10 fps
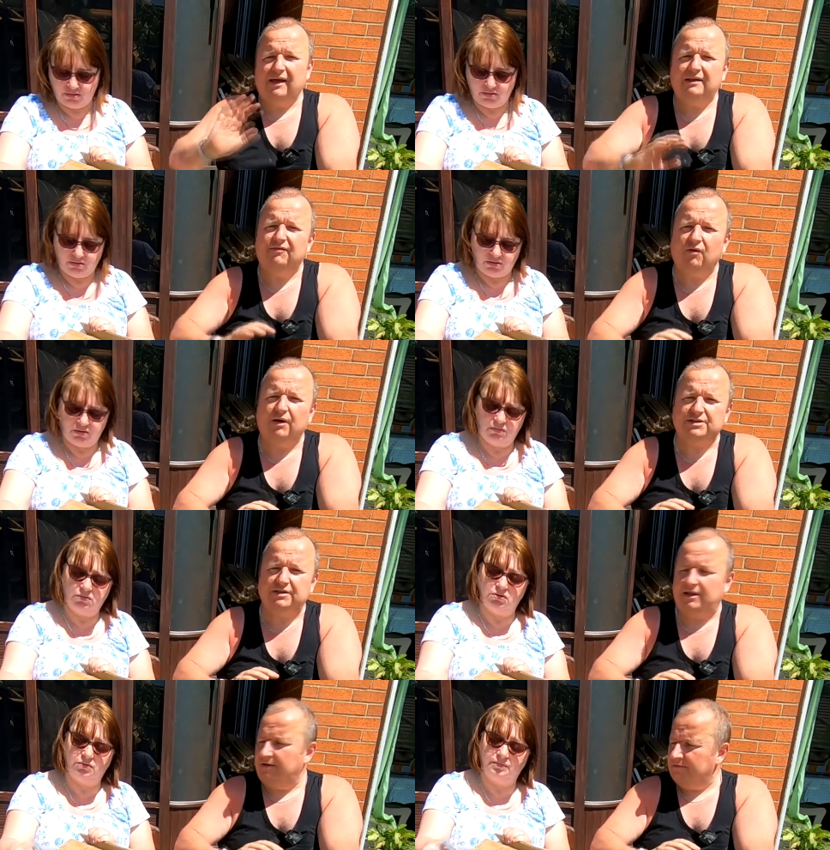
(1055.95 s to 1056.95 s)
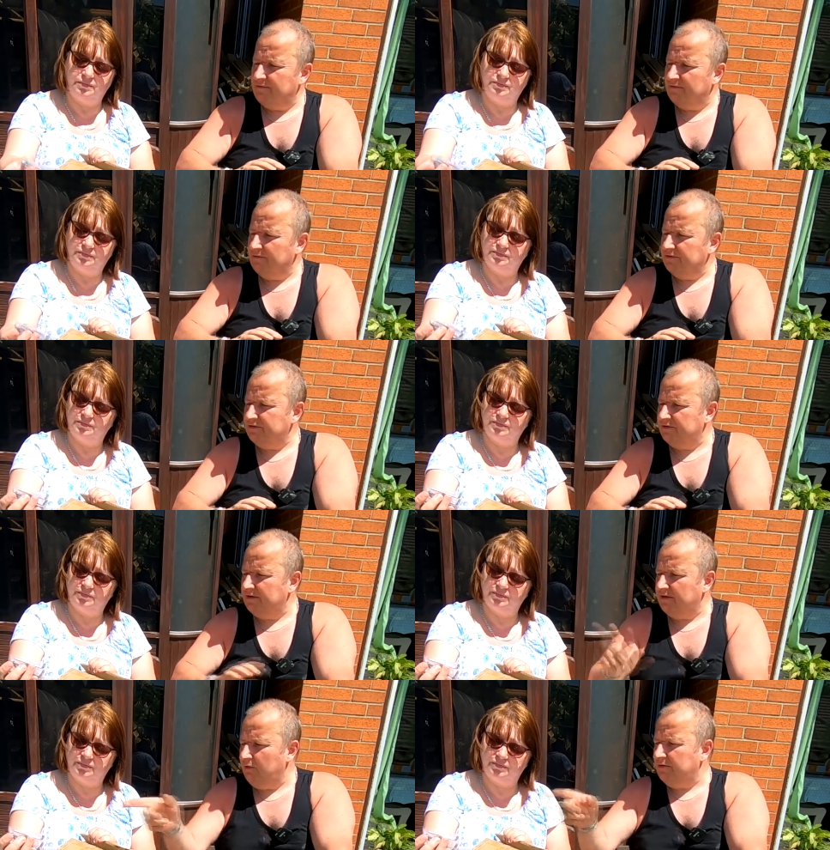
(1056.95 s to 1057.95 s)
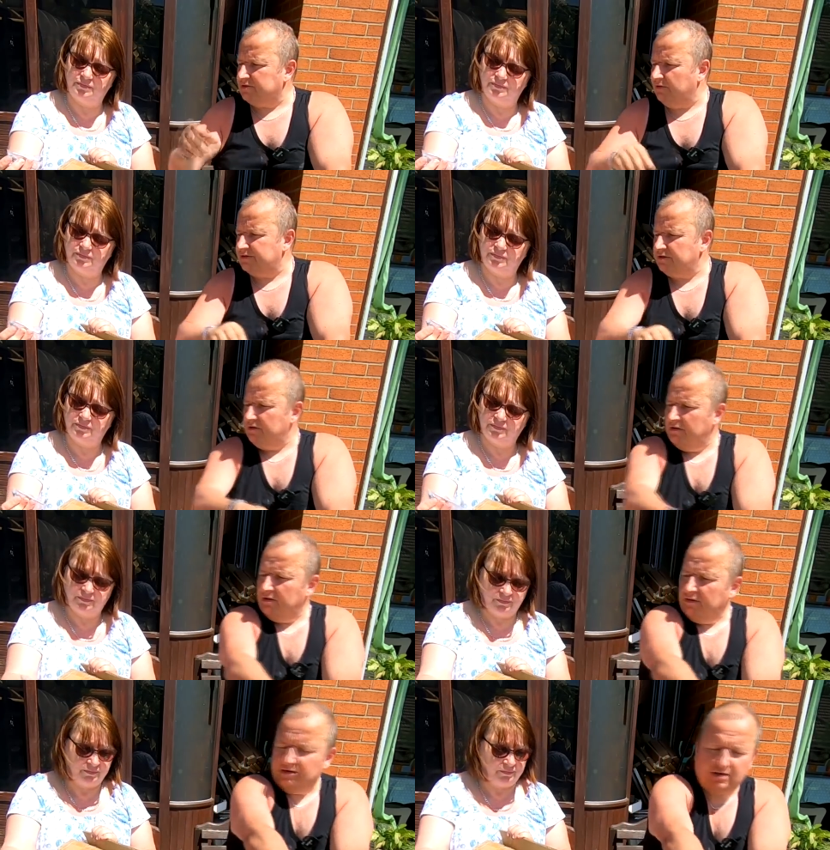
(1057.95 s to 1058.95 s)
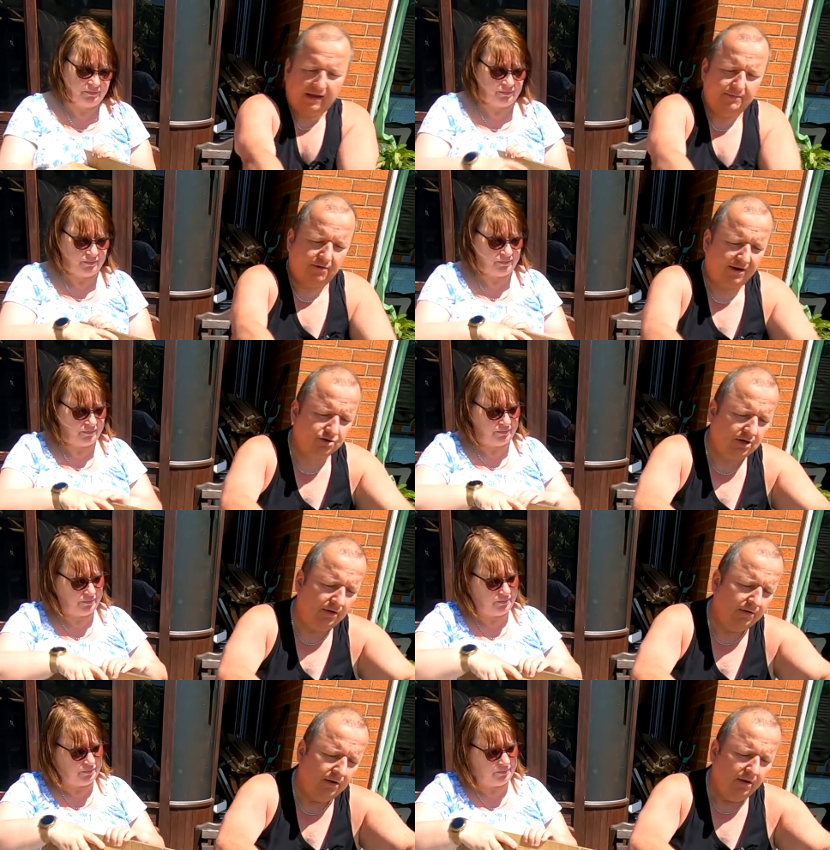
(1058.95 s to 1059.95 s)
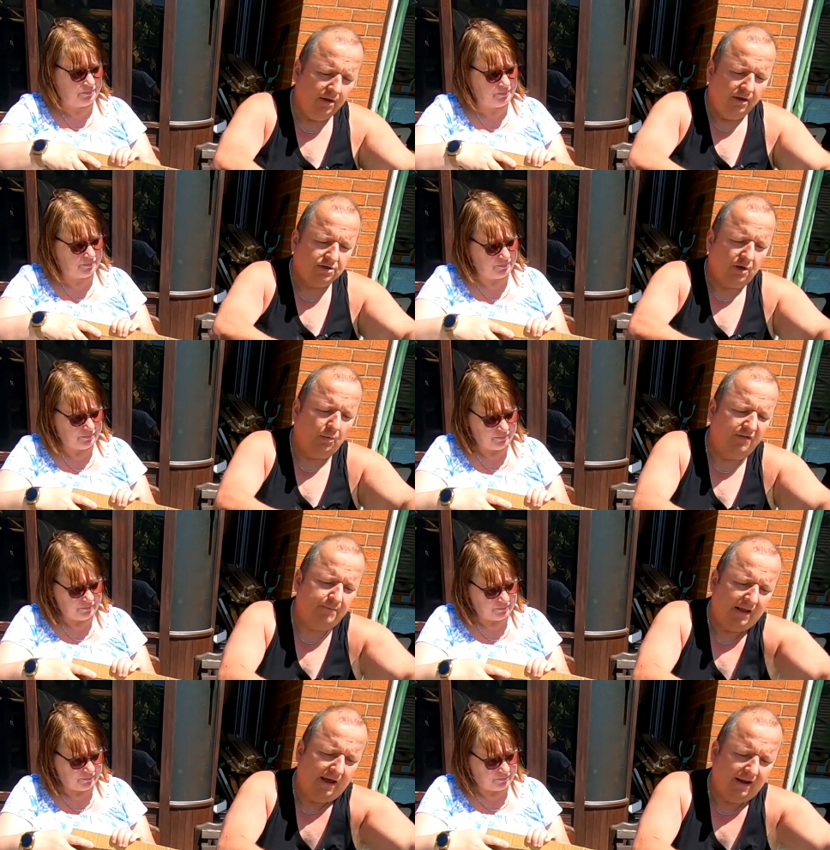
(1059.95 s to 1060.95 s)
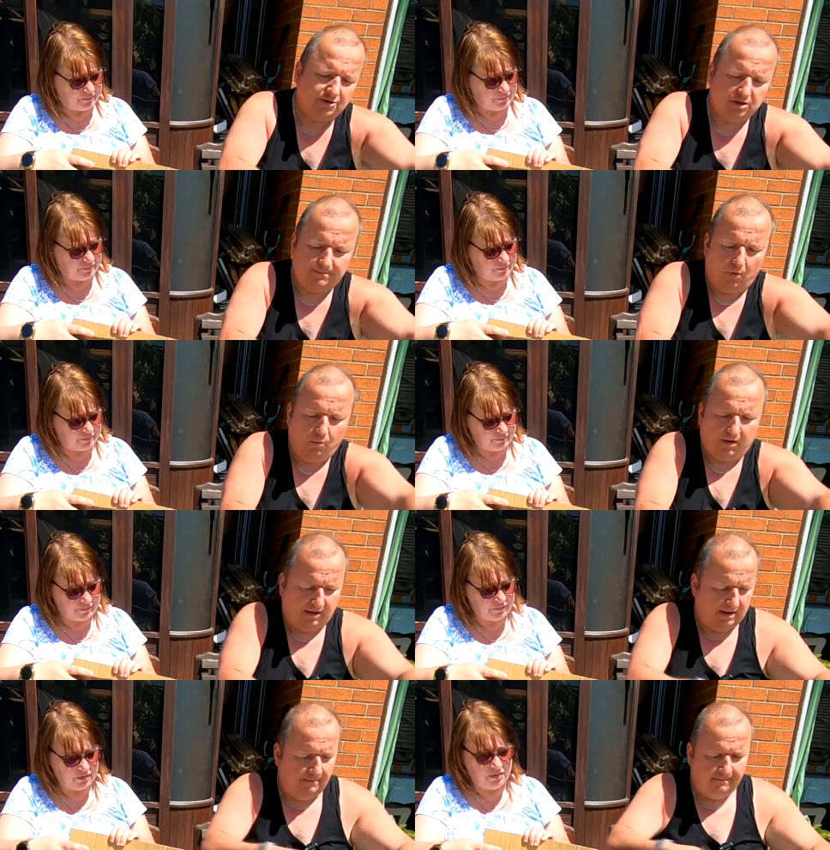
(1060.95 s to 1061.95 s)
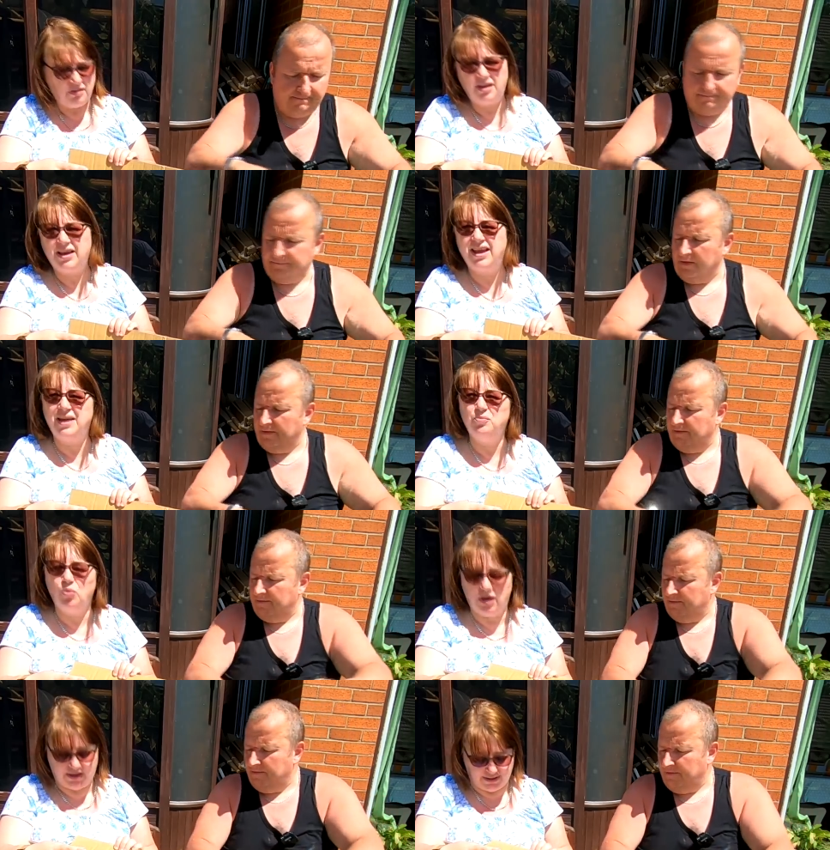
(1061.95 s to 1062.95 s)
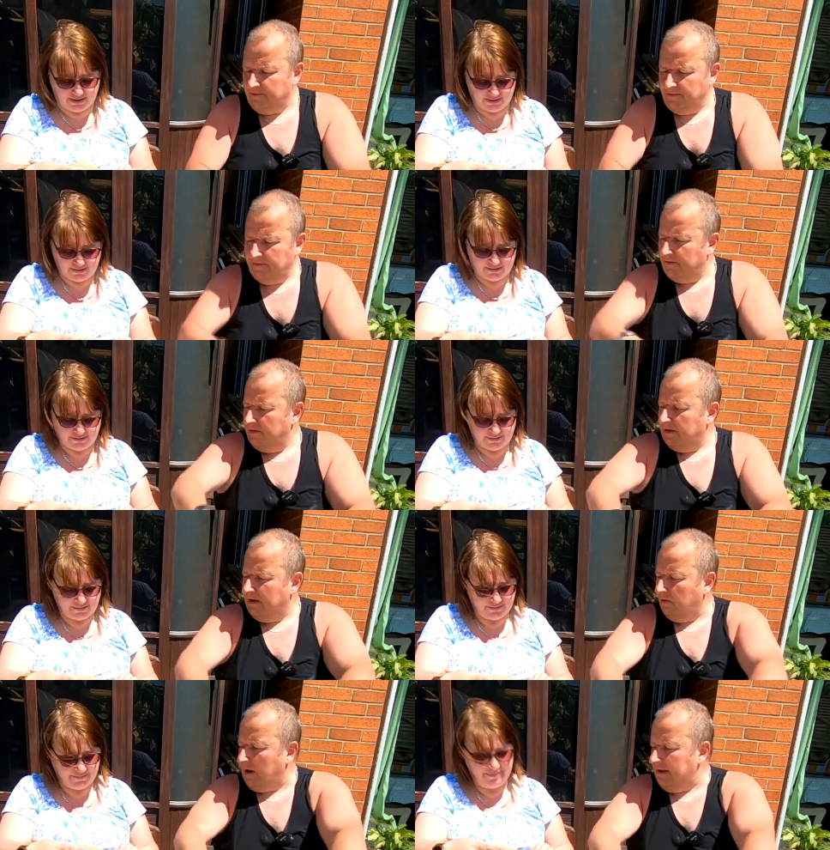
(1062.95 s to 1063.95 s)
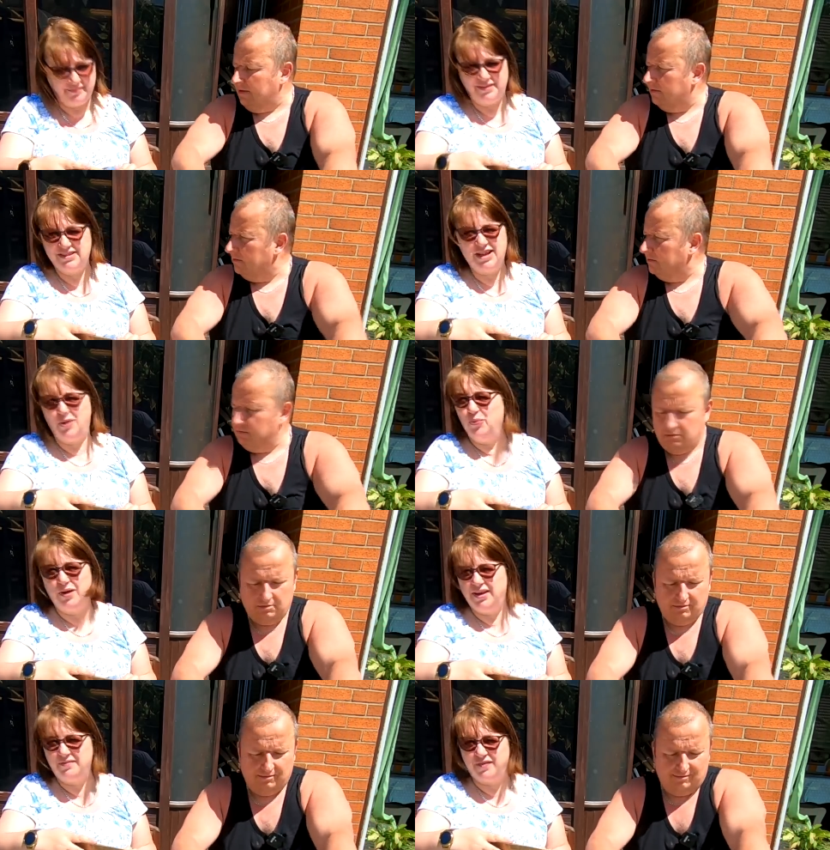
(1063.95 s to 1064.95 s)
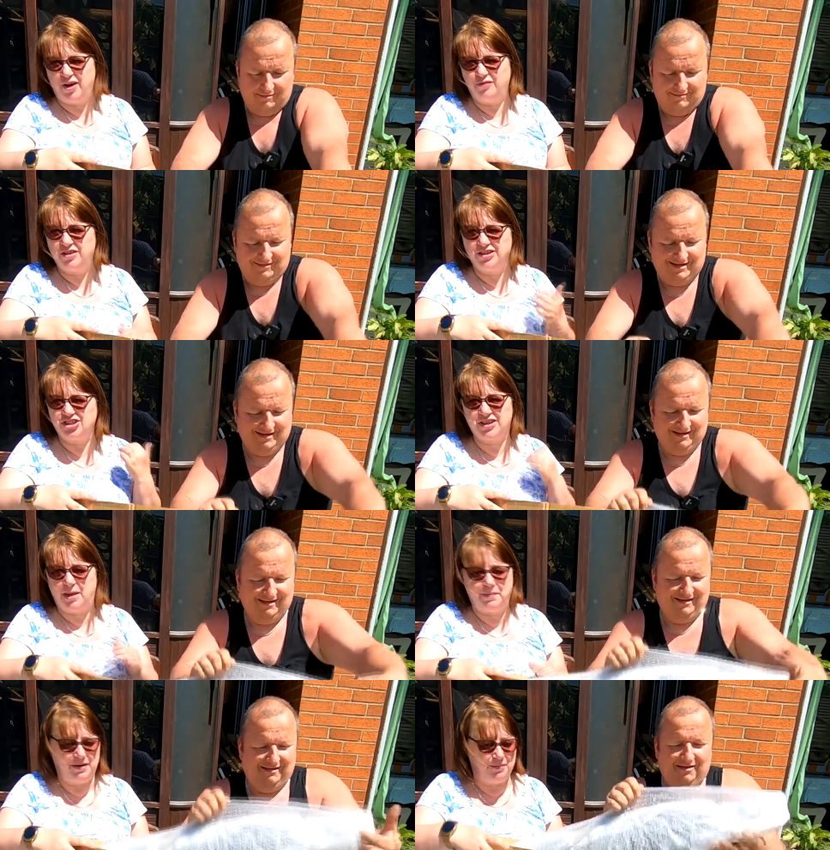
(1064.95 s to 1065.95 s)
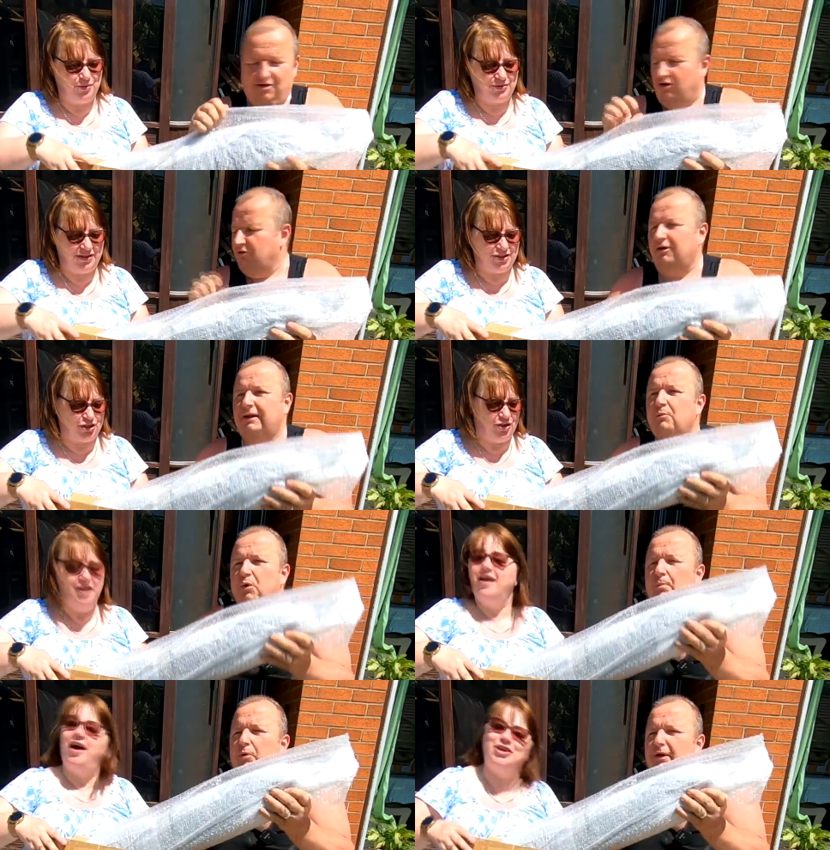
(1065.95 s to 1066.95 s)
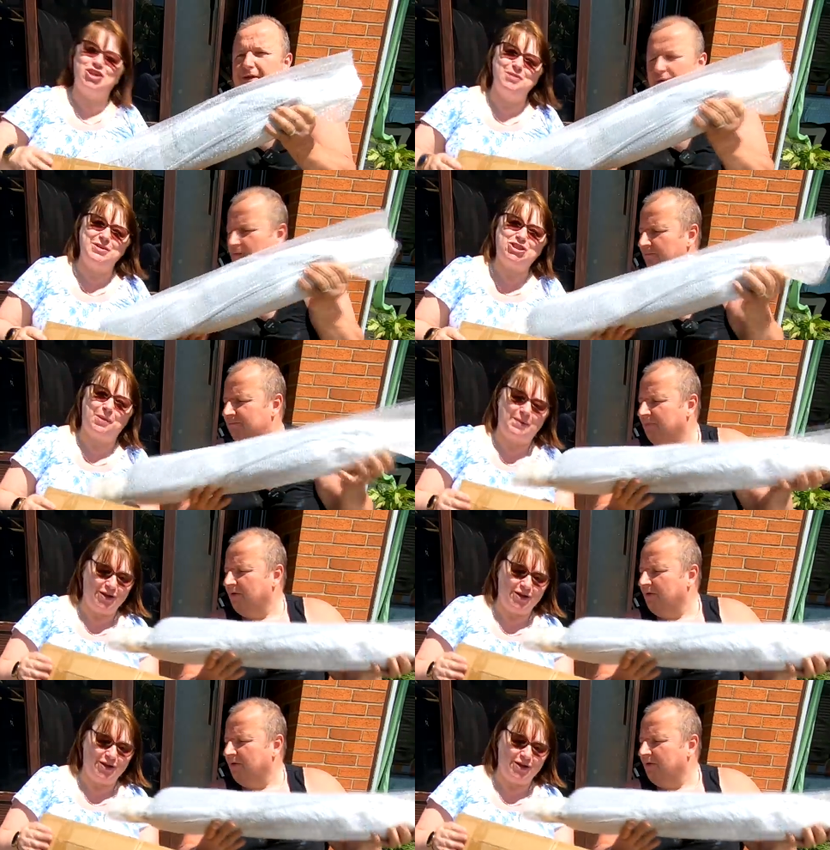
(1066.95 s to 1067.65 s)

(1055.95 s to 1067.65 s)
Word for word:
Speaker 1: get any flies in there. Oh, that's nice. That's hanging bracket shell. Mm. So we've been out and actually bought one of them.
Speaker 2: Flipping we. Eh? No we involved. I just up in the morning. All right, then we'll put. I it... do my shopping